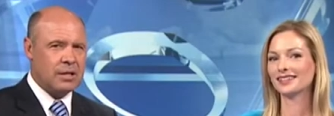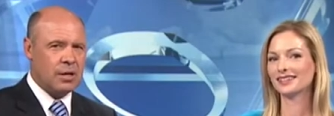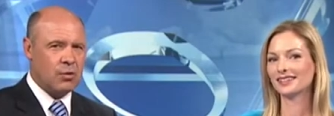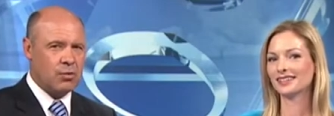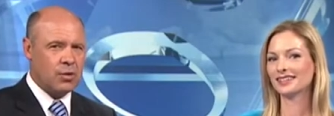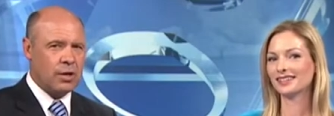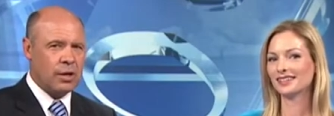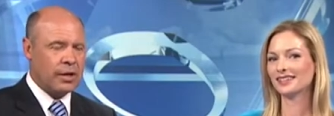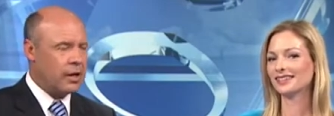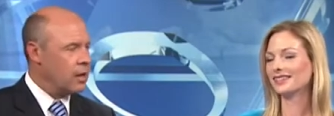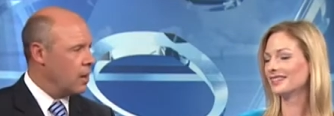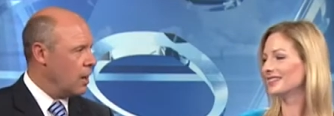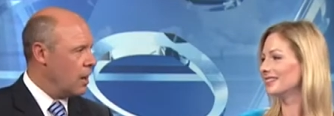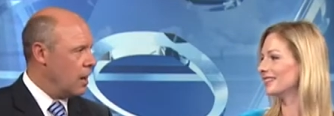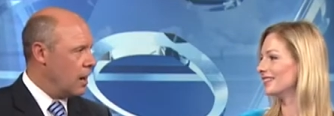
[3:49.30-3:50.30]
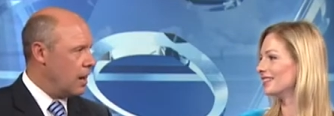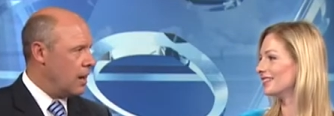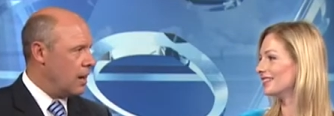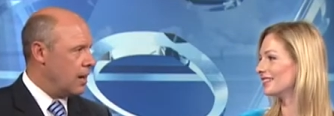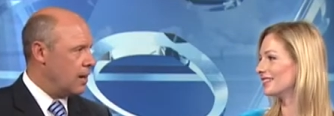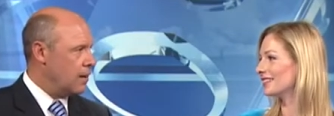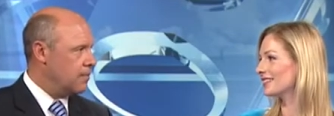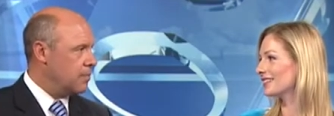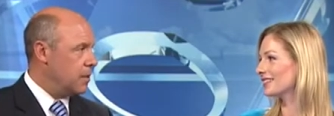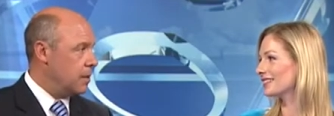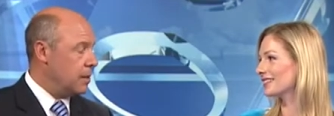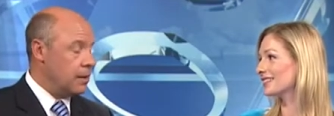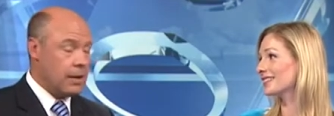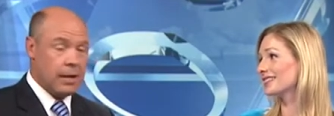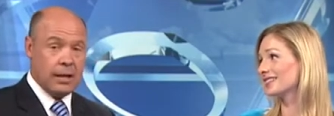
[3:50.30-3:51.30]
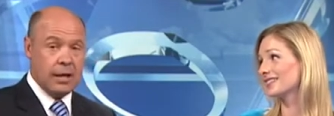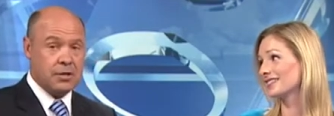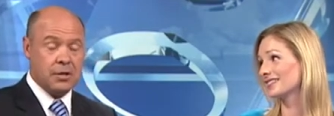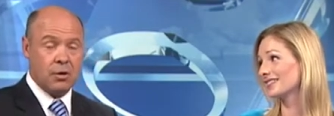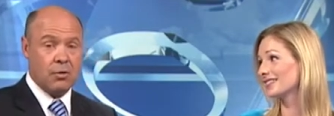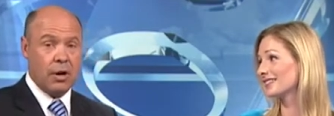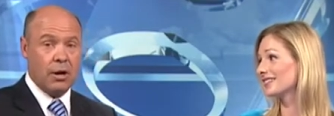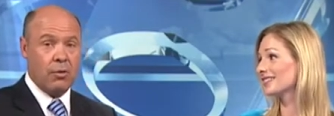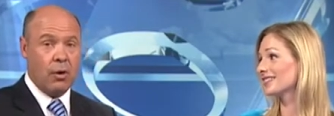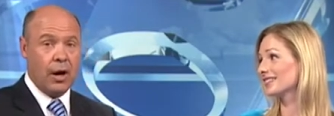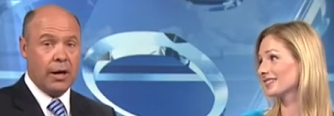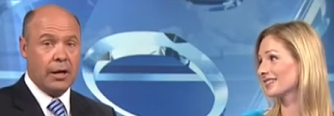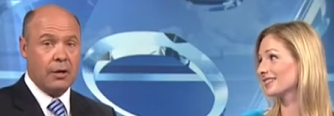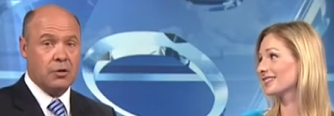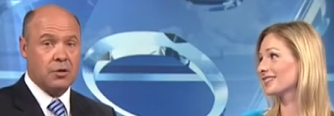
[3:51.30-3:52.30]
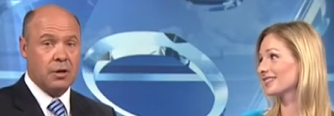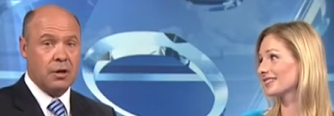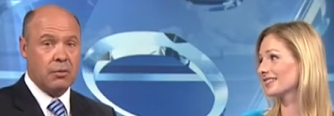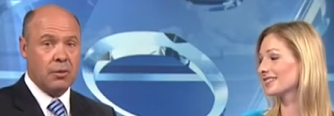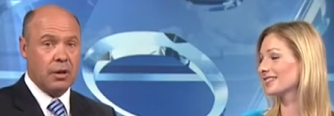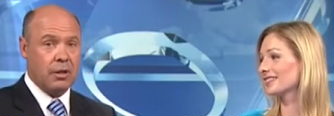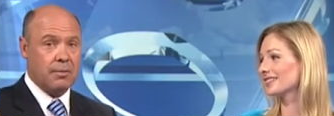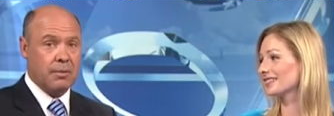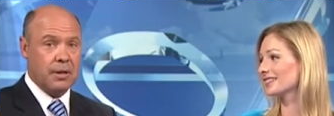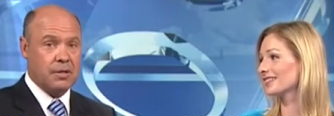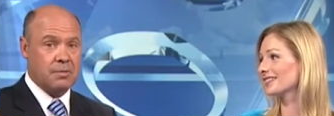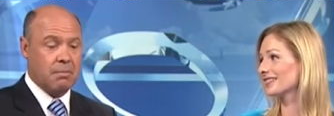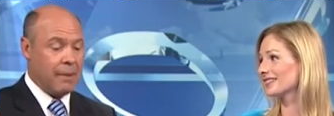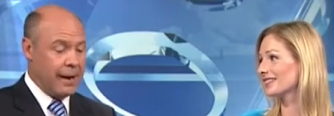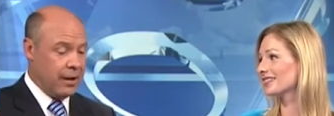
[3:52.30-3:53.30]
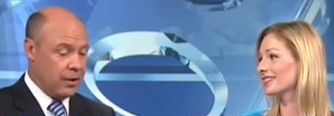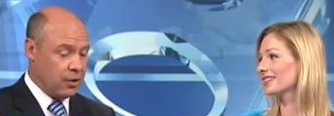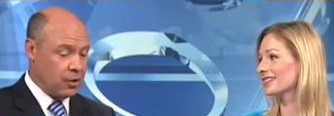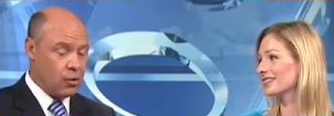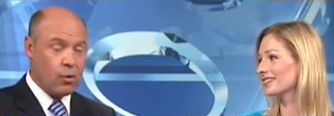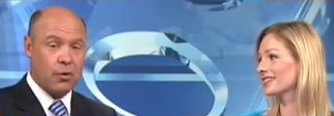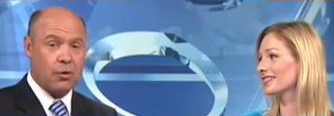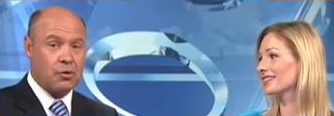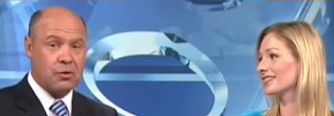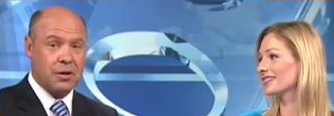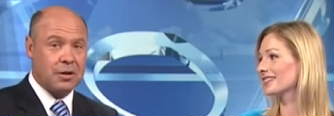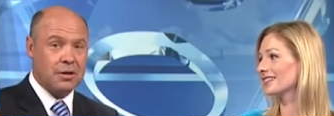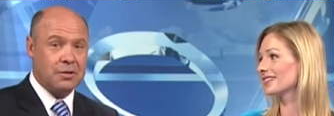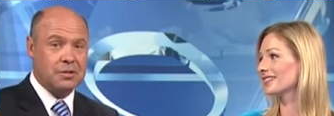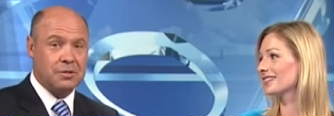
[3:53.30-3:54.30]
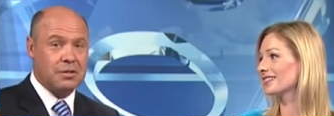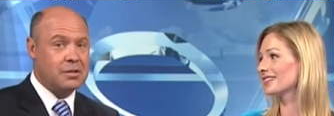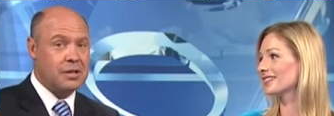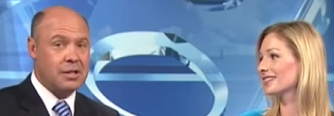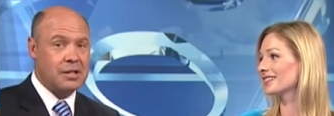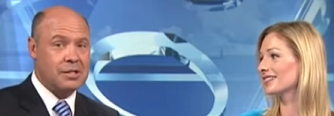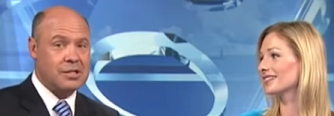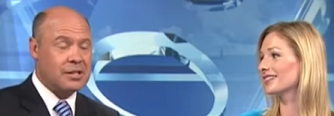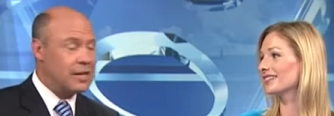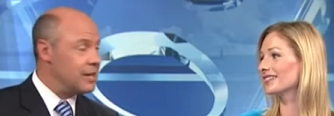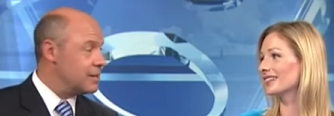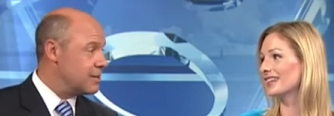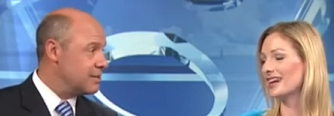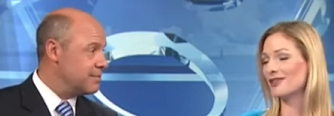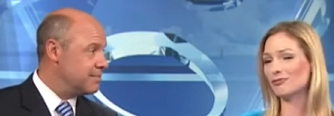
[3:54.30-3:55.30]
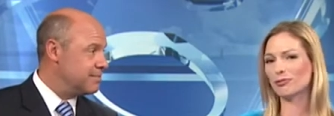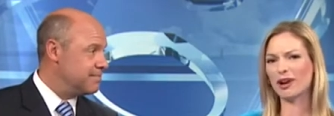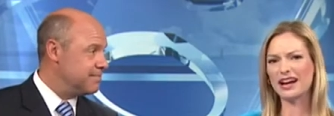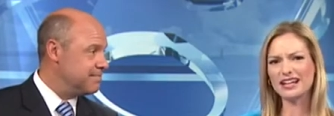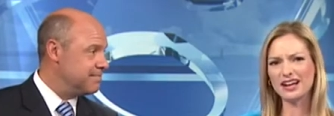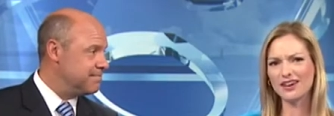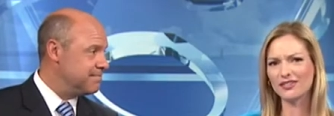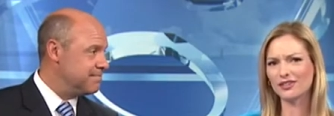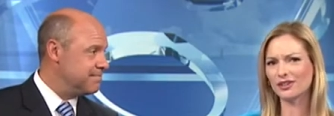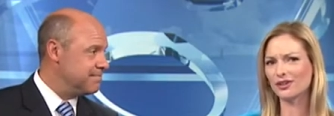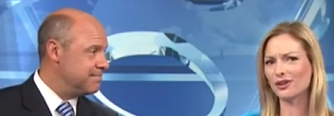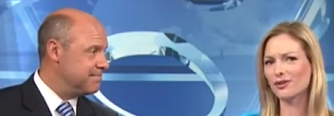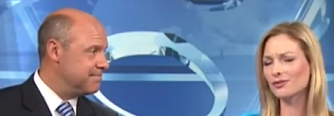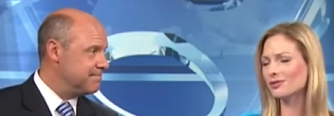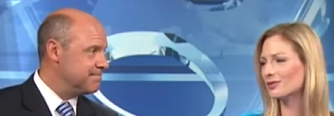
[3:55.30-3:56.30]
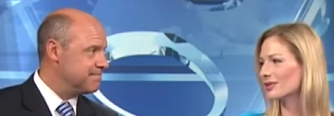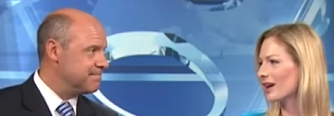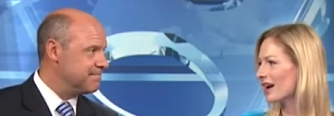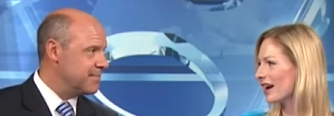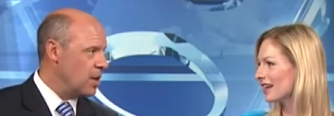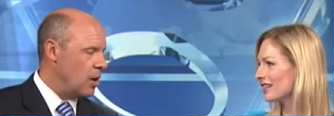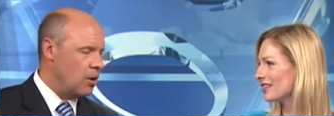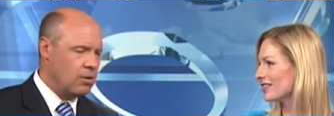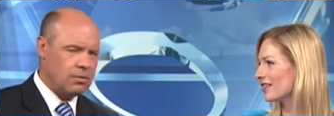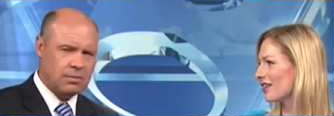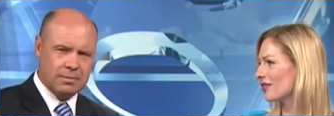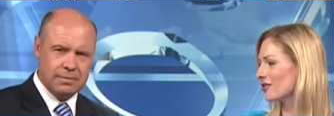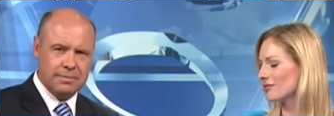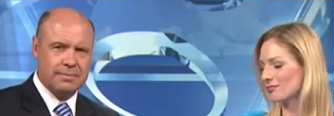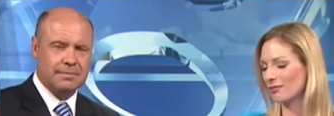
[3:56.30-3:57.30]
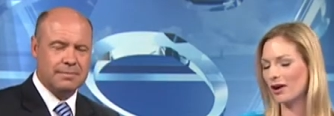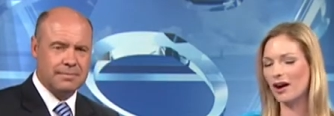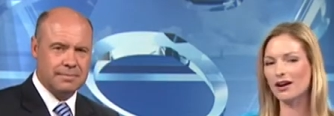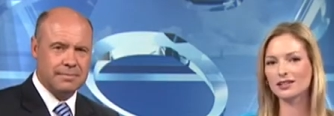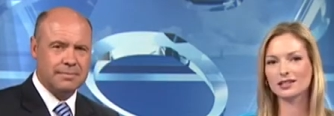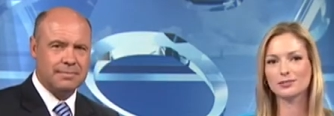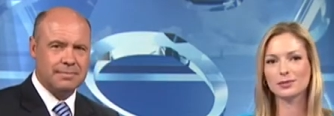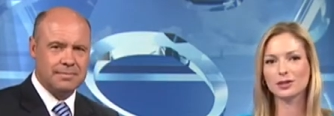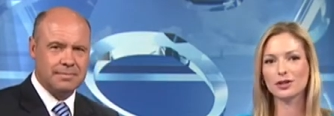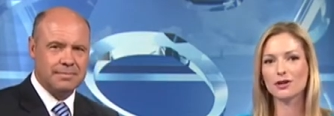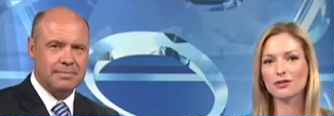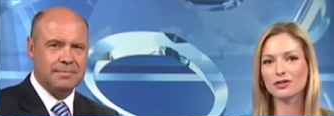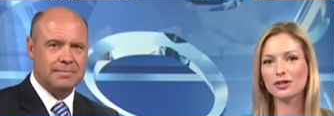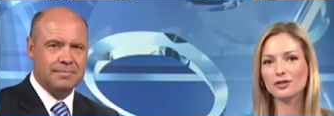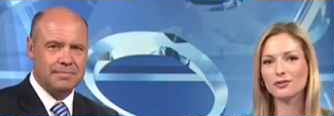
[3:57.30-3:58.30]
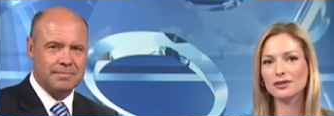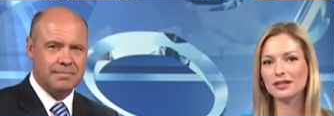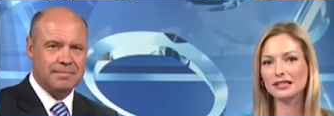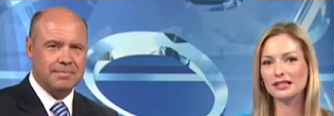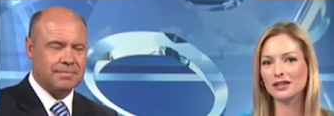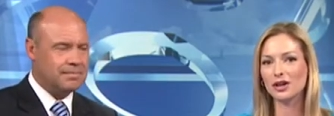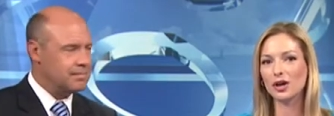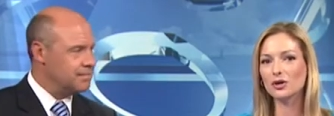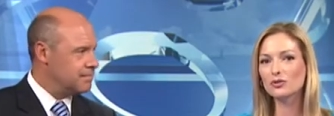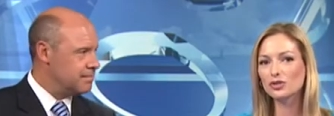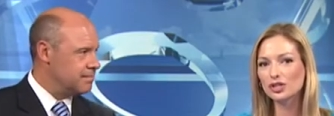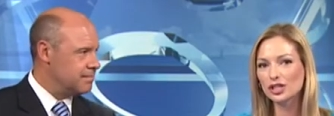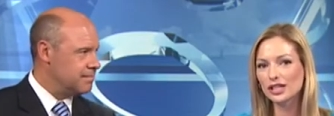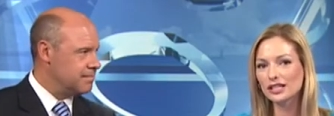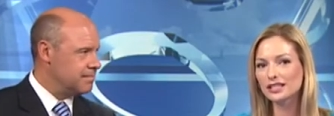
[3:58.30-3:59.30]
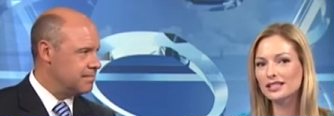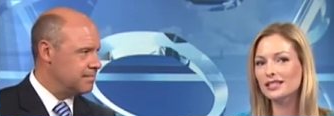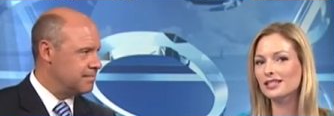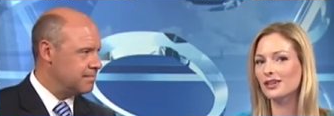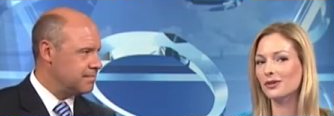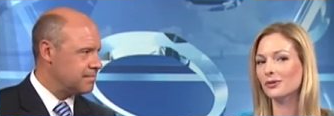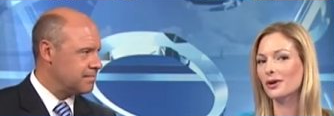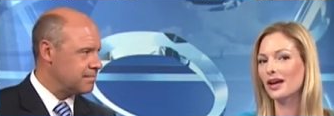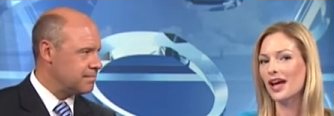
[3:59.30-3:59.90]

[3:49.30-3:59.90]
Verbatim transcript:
Speaker 1: uh, really, uh, it, it's a great walking trail, one of the best mile and a quarter trails you'll see in the state.
Speaker 2: Yeah, right on the coastline all the rocks below you and the mm. ocean. So